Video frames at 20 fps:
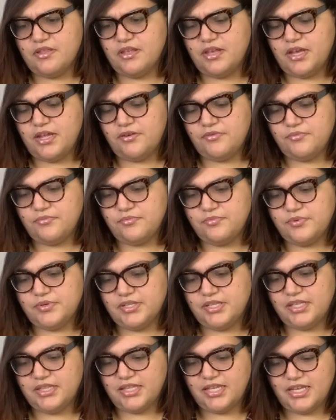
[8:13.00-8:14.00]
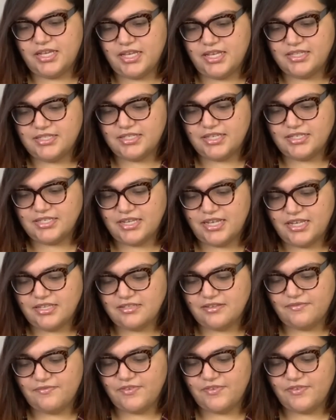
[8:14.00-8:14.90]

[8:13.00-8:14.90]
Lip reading: don't really like, it says it has a